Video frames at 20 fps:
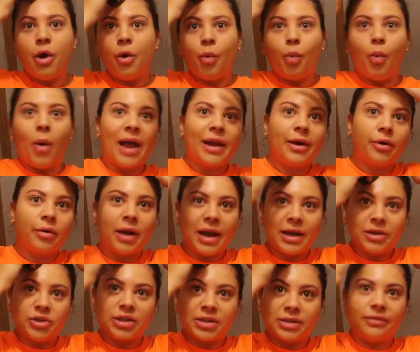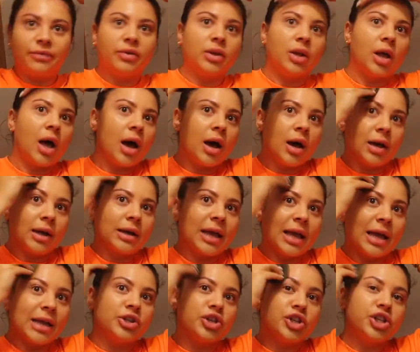why don't I just vlog
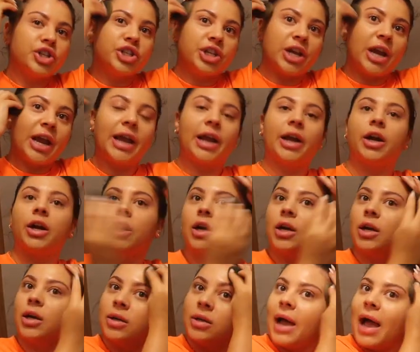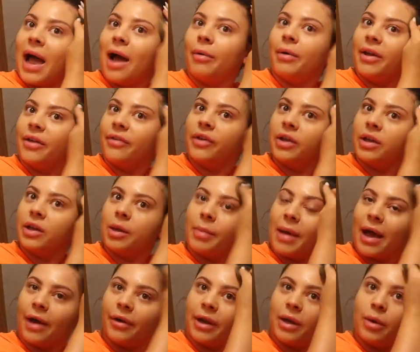and share how I feel
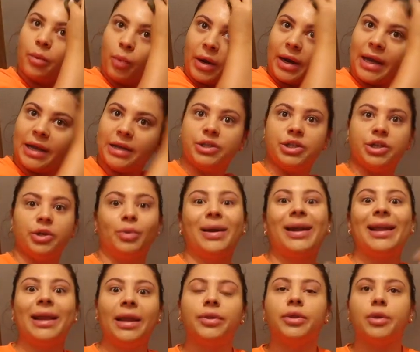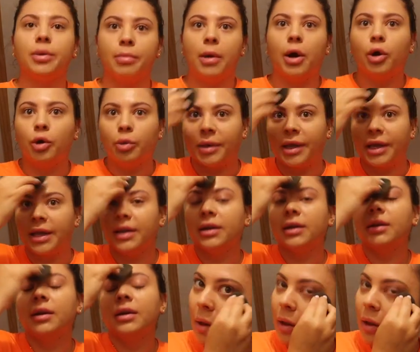about it and what I do in the moment?